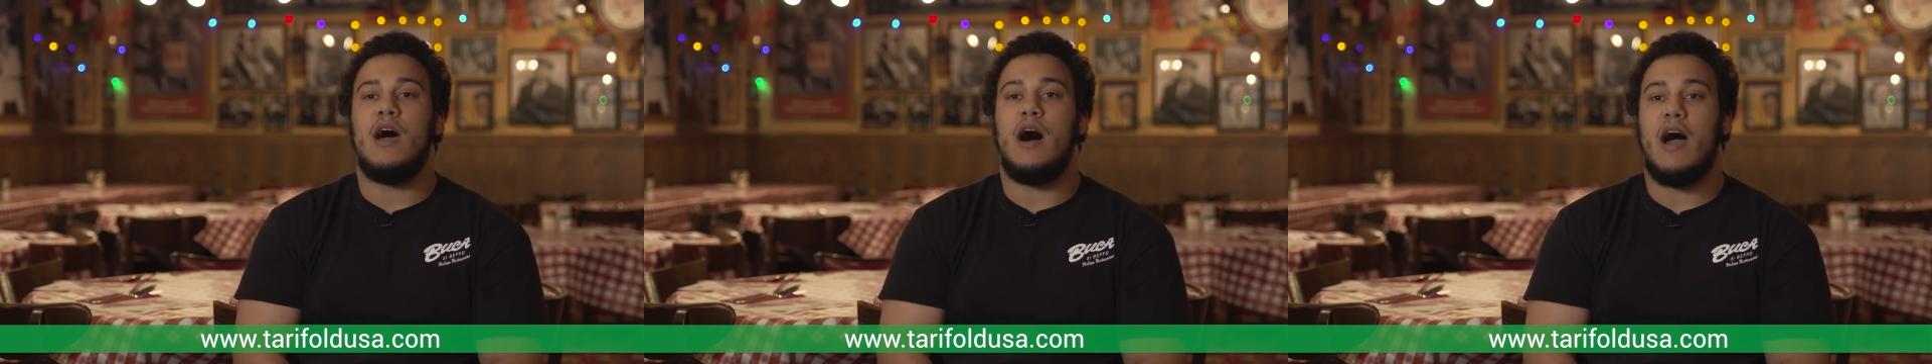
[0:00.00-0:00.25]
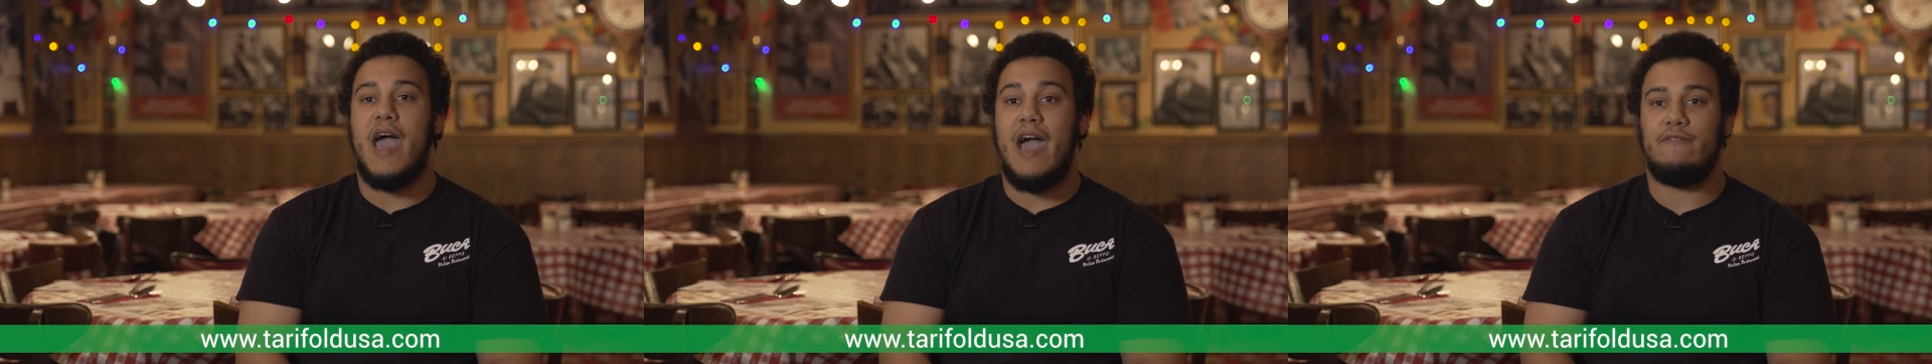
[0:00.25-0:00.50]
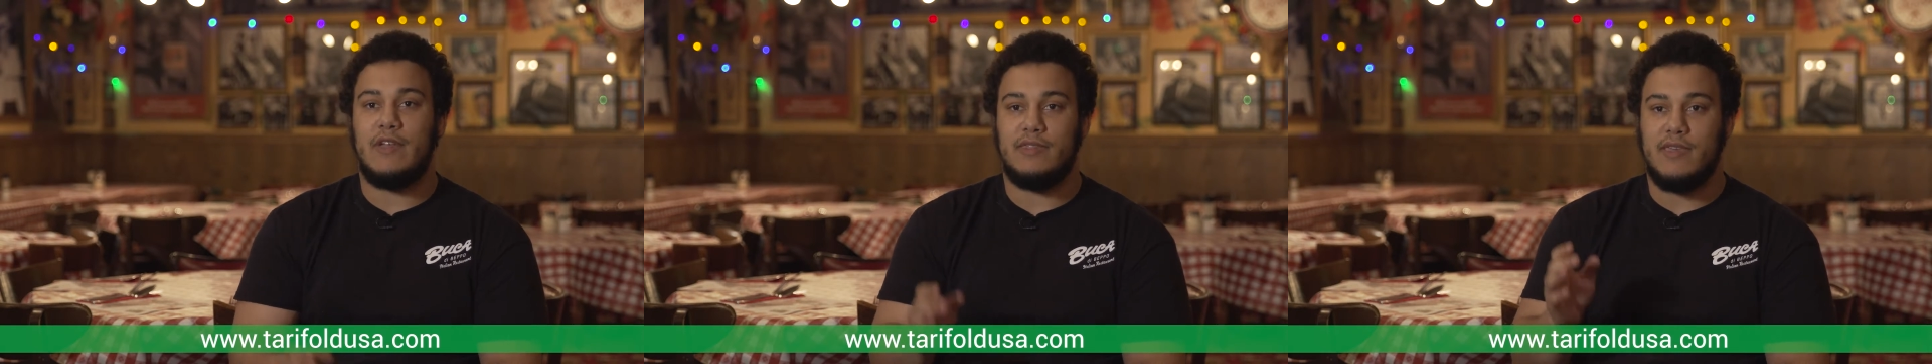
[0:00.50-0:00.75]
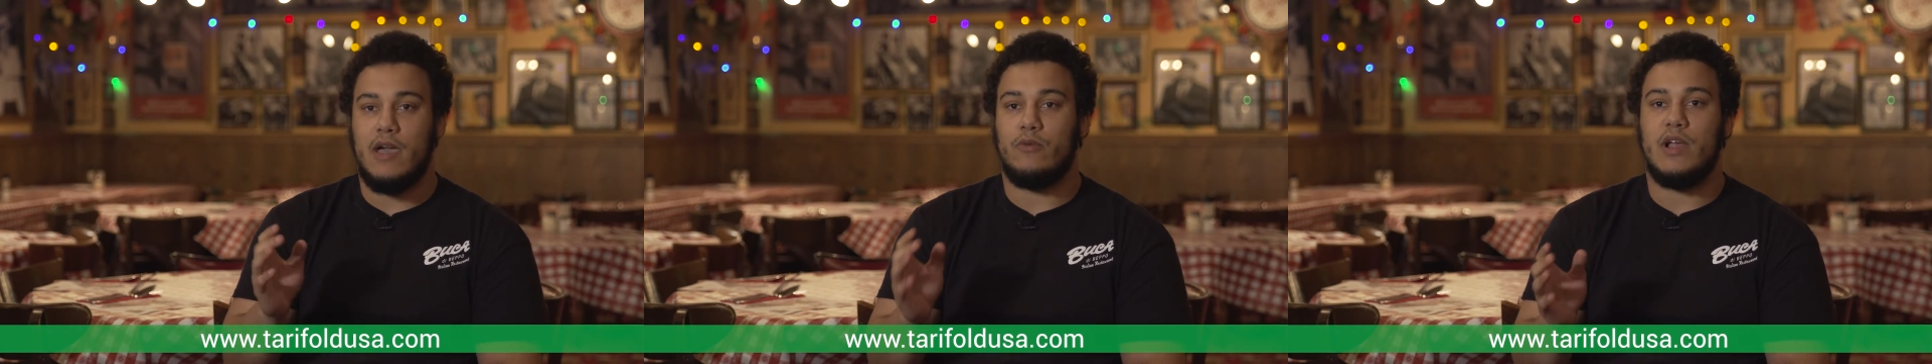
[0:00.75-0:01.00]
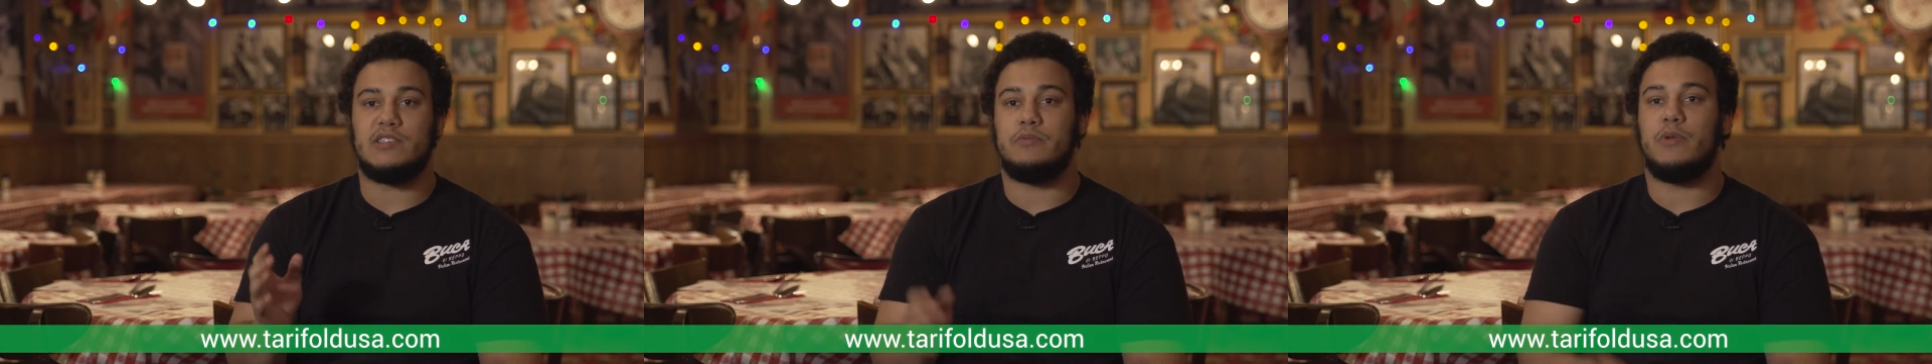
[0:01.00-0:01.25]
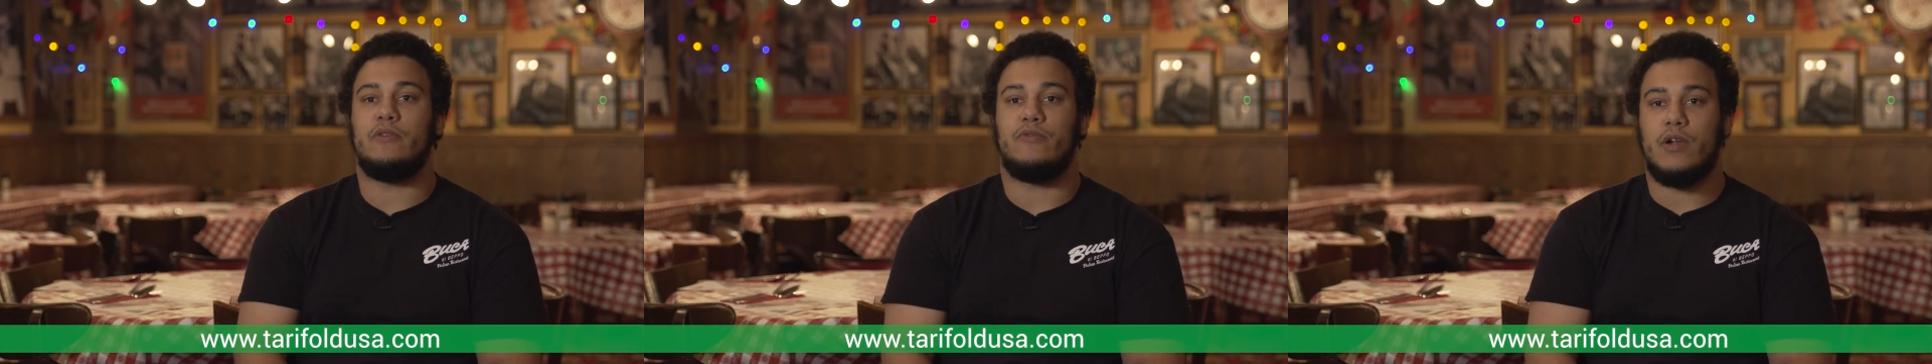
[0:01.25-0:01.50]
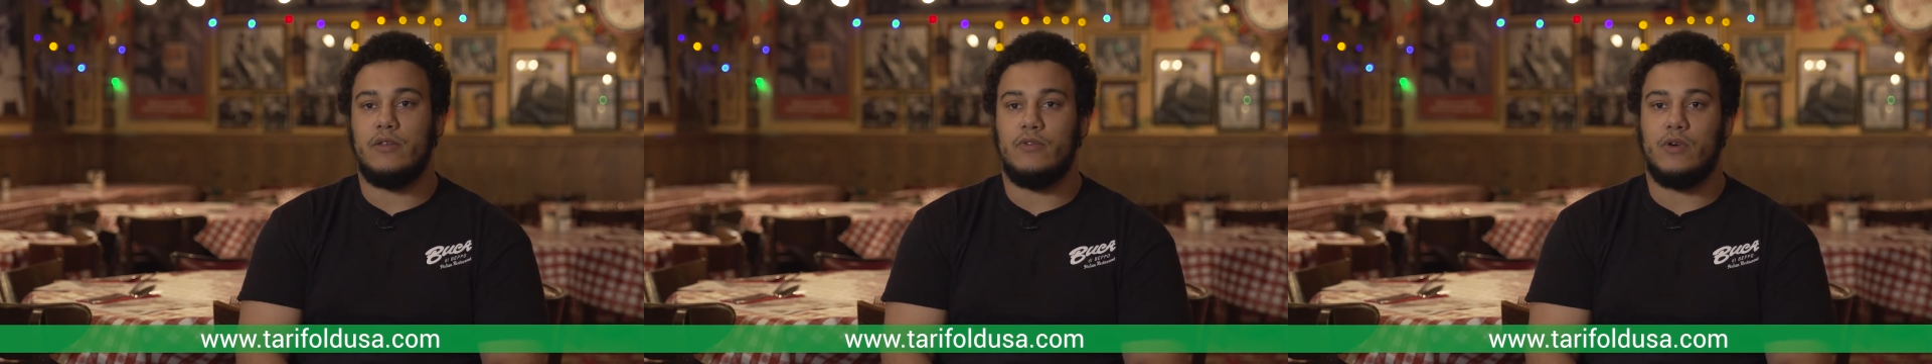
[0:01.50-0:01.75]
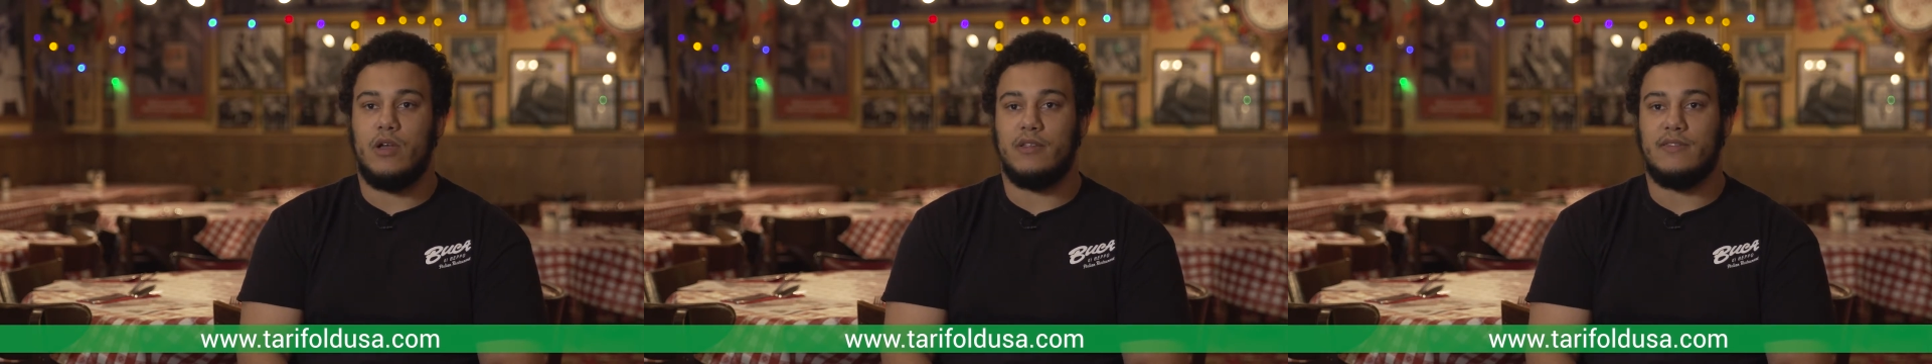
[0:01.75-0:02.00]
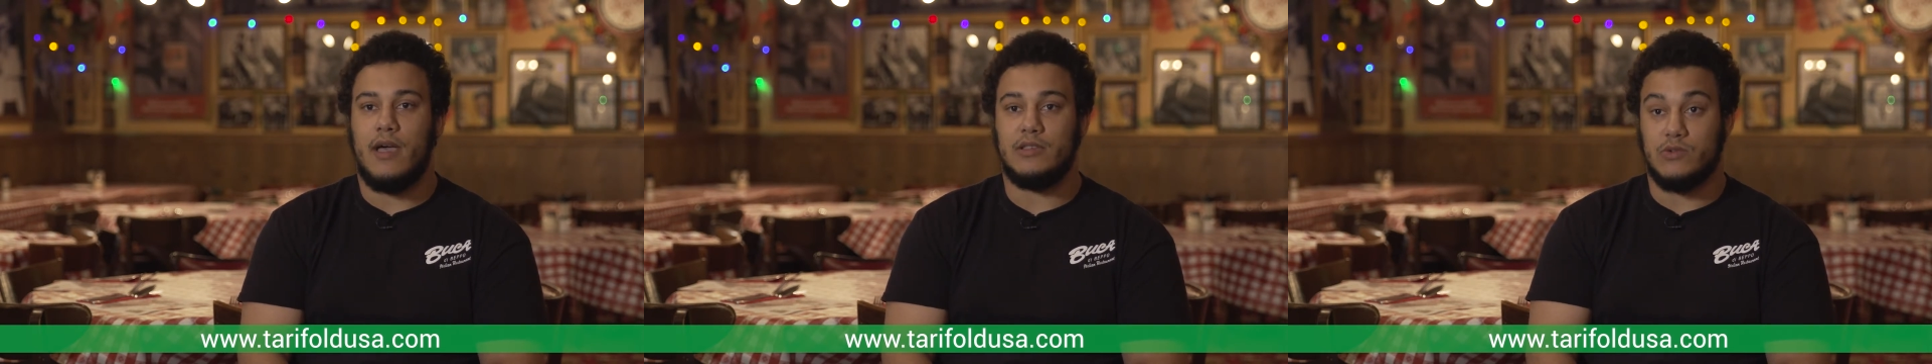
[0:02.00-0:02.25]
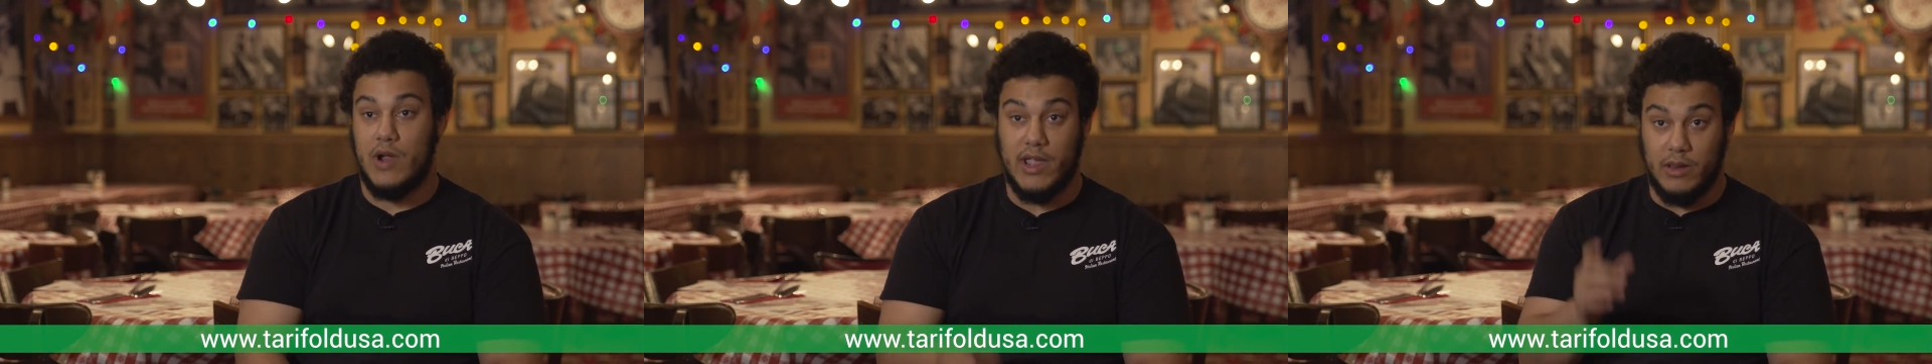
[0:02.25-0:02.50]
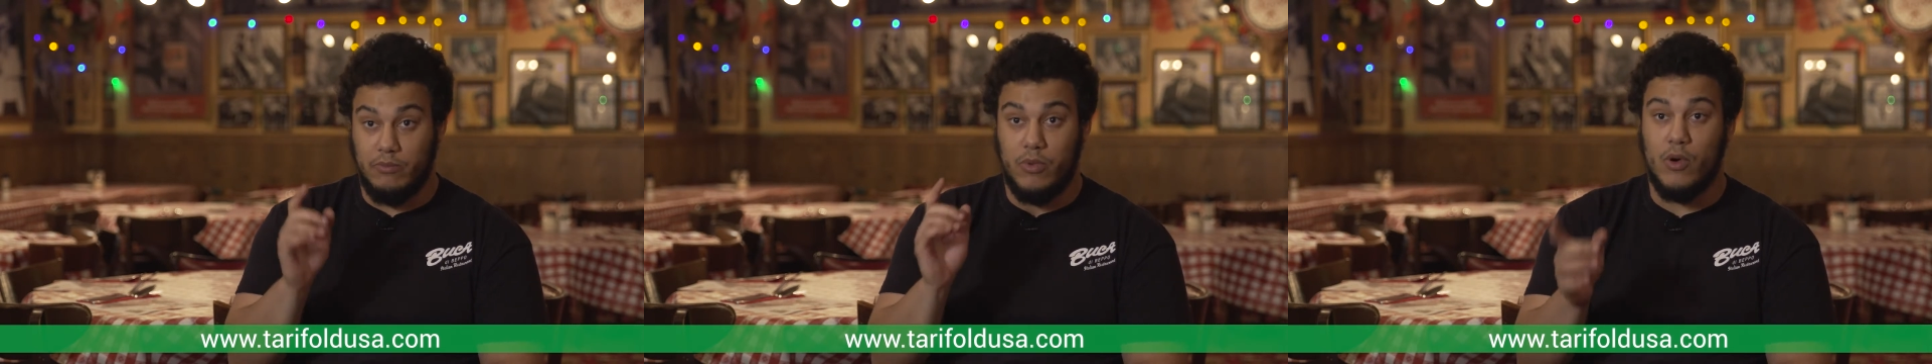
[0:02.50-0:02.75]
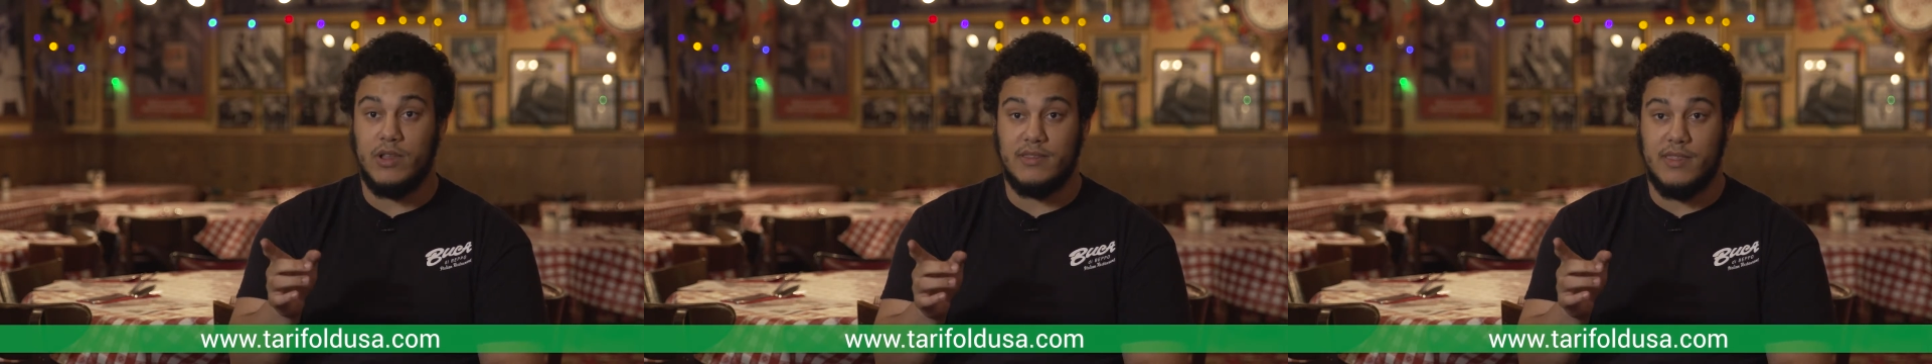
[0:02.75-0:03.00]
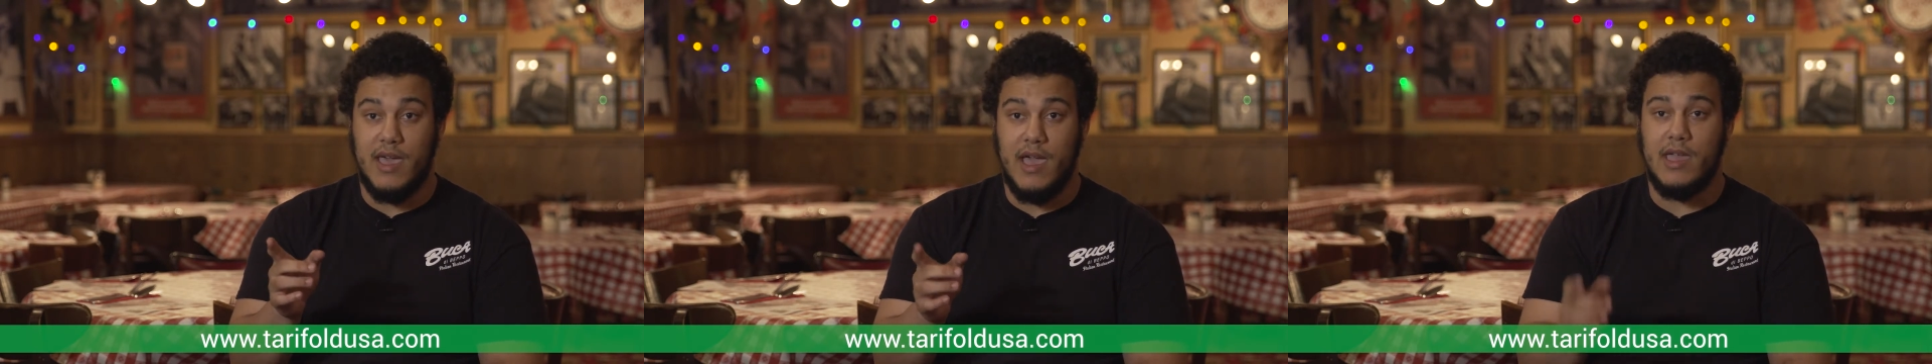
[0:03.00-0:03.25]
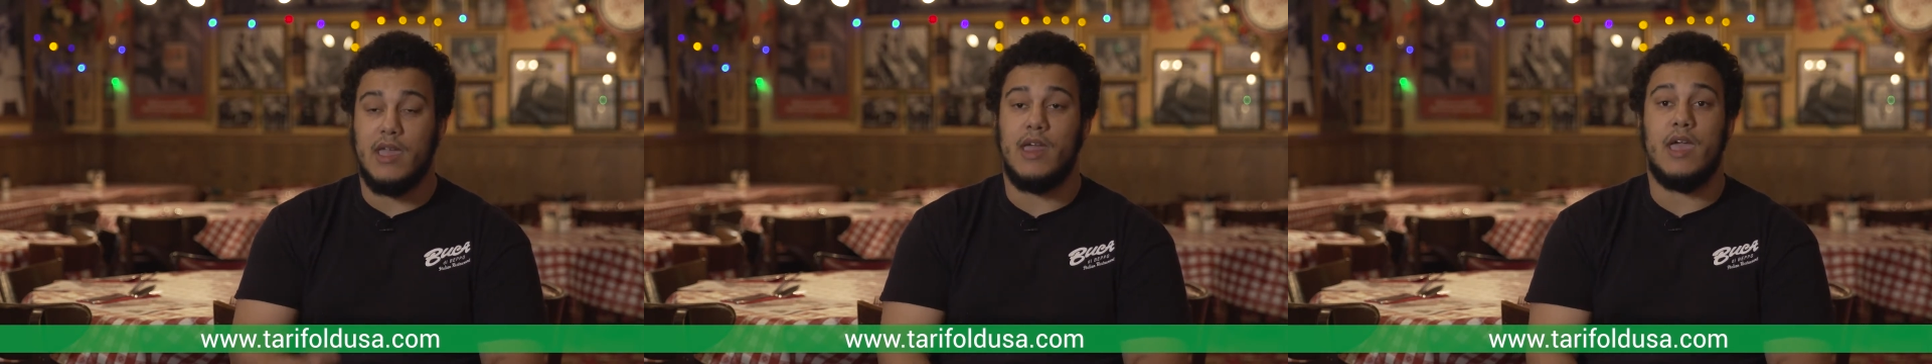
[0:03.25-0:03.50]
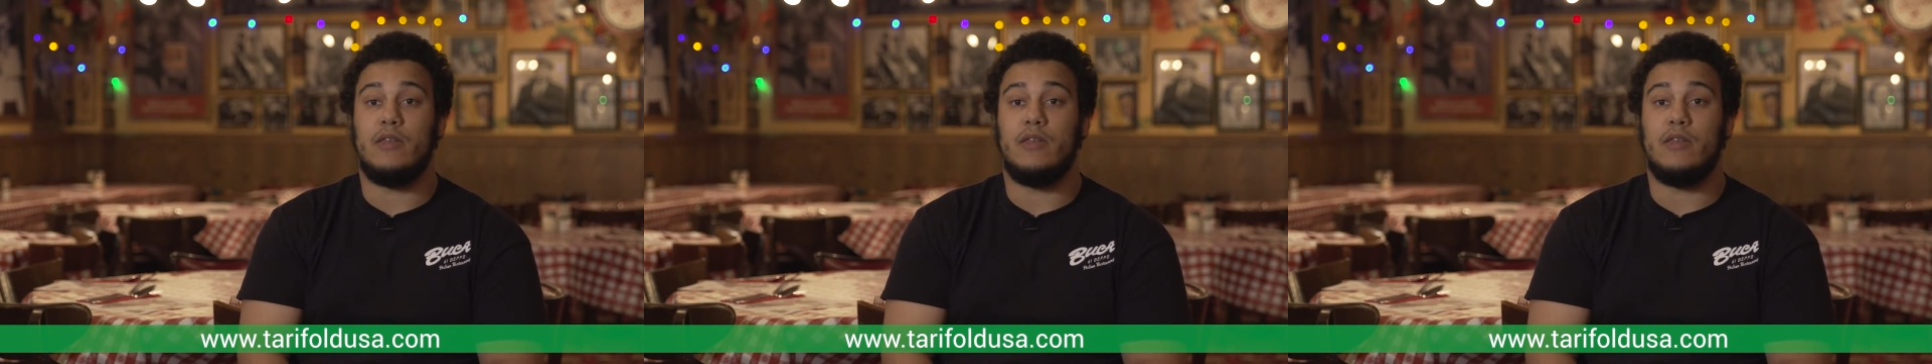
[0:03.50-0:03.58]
Uh, having that recipe in front of you at all times where I can point to that and,